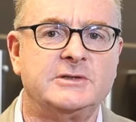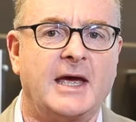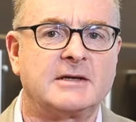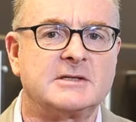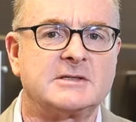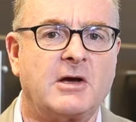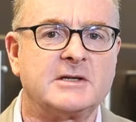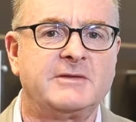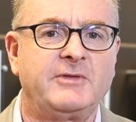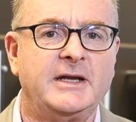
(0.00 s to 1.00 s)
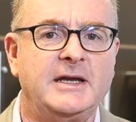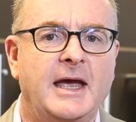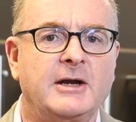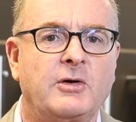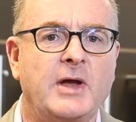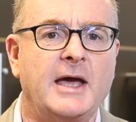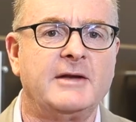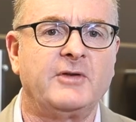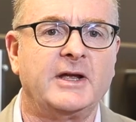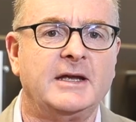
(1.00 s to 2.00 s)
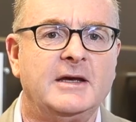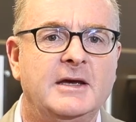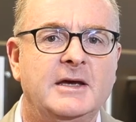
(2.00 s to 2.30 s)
to act decisively and creatively